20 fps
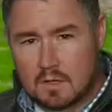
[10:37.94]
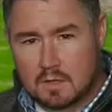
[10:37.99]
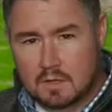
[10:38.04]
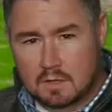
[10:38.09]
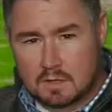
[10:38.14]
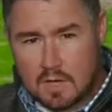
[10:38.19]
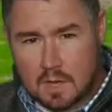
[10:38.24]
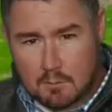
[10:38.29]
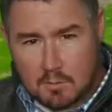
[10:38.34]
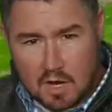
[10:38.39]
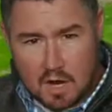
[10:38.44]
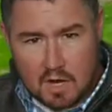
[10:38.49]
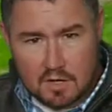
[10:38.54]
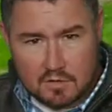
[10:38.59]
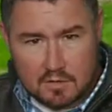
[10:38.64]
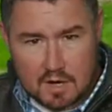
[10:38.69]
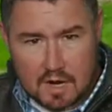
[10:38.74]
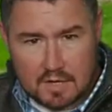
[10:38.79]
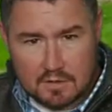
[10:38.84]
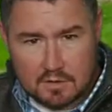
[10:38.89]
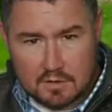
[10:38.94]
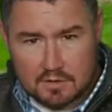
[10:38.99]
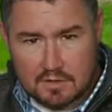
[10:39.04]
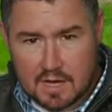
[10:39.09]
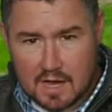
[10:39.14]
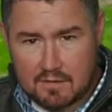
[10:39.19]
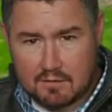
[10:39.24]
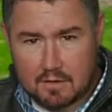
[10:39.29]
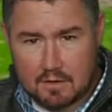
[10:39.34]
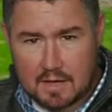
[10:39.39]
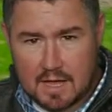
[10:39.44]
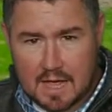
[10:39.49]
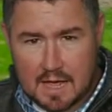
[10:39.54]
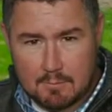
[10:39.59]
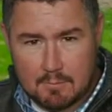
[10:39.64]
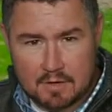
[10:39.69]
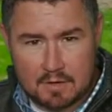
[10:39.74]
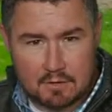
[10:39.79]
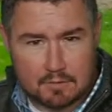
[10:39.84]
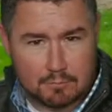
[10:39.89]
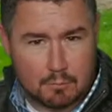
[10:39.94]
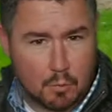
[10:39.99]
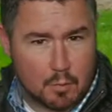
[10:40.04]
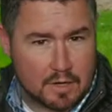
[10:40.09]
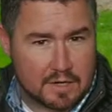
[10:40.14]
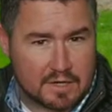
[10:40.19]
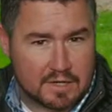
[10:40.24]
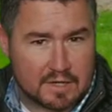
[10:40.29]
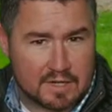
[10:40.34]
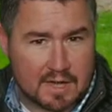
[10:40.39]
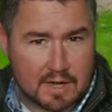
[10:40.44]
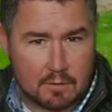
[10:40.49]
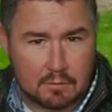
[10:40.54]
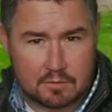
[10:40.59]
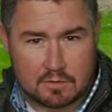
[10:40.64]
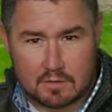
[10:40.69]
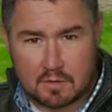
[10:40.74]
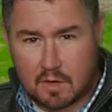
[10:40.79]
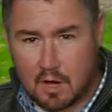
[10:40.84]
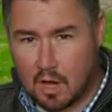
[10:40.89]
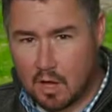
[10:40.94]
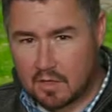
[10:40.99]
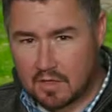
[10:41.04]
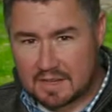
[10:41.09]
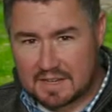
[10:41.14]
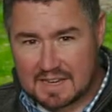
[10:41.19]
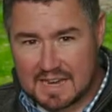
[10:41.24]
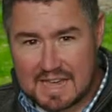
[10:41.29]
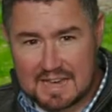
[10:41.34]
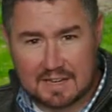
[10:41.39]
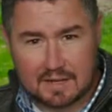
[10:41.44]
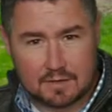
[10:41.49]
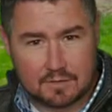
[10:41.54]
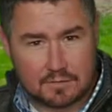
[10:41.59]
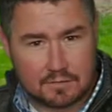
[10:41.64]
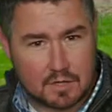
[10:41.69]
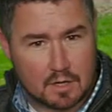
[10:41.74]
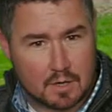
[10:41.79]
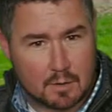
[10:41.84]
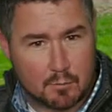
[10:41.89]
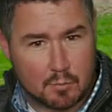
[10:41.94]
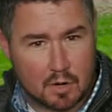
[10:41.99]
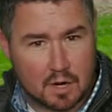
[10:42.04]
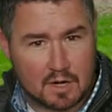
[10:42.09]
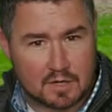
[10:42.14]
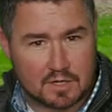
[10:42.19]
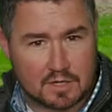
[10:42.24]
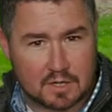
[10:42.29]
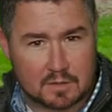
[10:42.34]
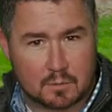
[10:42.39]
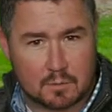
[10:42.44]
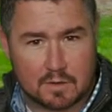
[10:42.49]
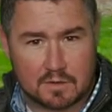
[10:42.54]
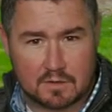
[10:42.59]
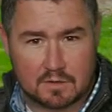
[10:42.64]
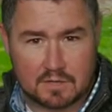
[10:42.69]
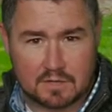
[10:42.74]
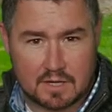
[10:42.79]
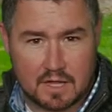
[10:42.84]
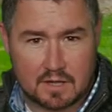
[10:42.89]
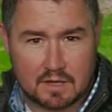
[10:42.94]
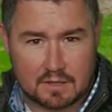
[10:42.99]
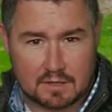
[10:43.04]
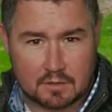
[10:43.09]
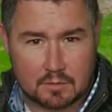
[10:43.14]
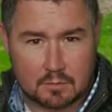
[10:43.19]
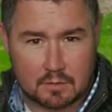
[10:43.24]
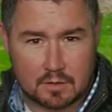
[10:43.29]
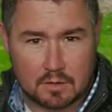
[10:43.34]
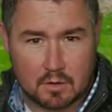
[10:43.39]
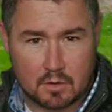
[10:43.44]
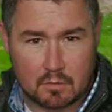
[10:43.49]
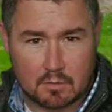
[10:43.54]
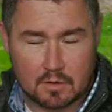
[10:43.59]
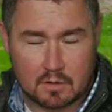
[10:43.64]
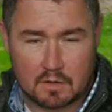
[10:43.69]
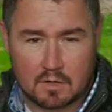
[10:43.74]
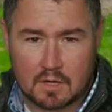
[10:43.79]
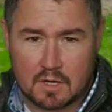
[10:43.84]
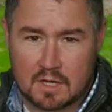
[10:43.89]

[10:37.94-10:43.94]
Some contractors have a habit of pointing out all the negatives on a project when they're selling to an owner.